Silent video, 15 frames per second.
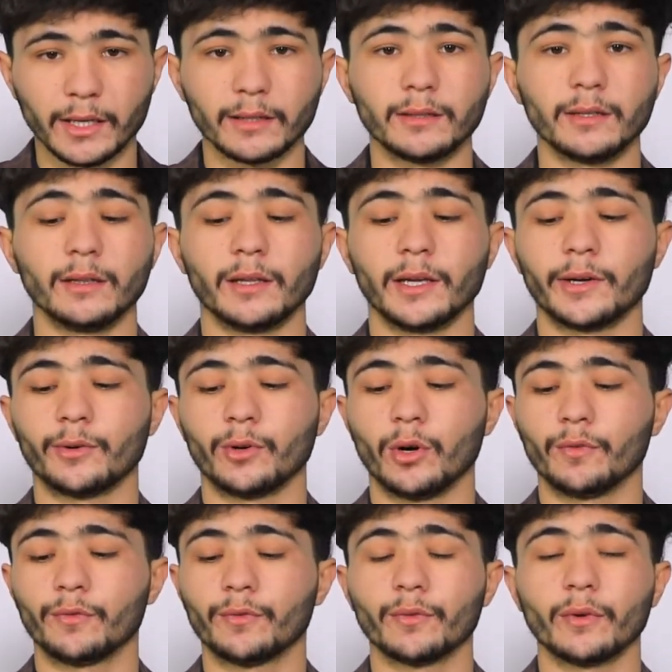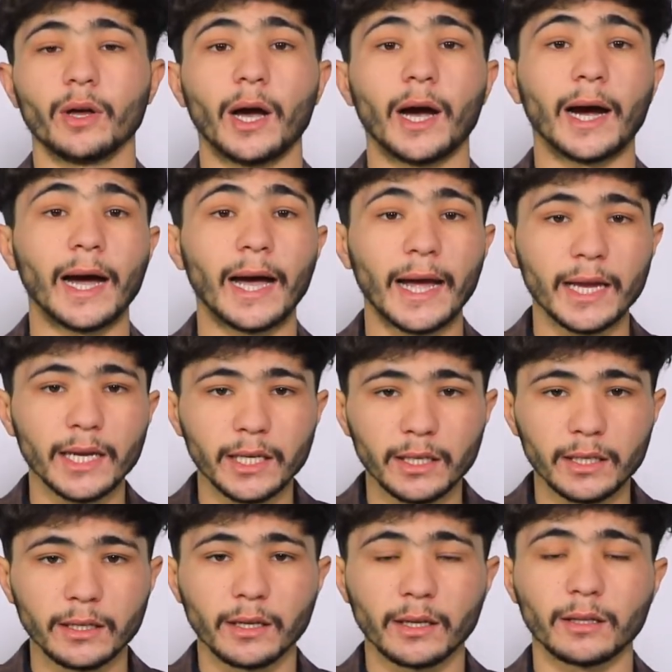the letter of
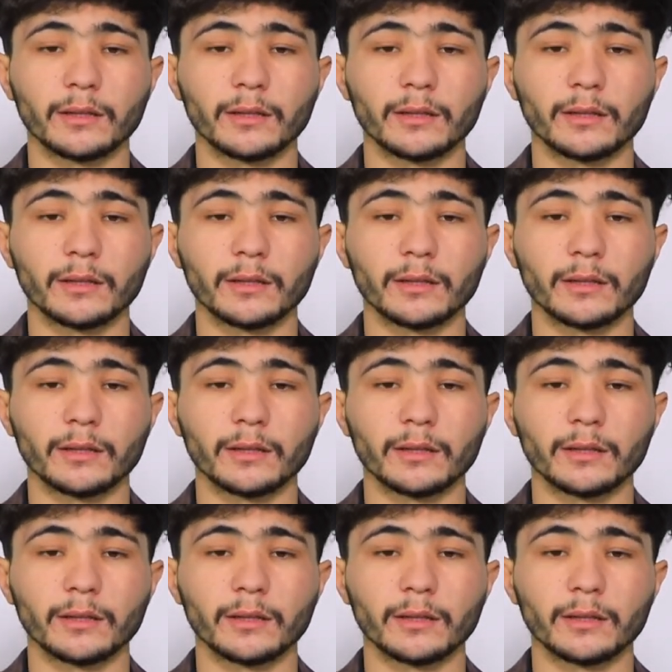ain,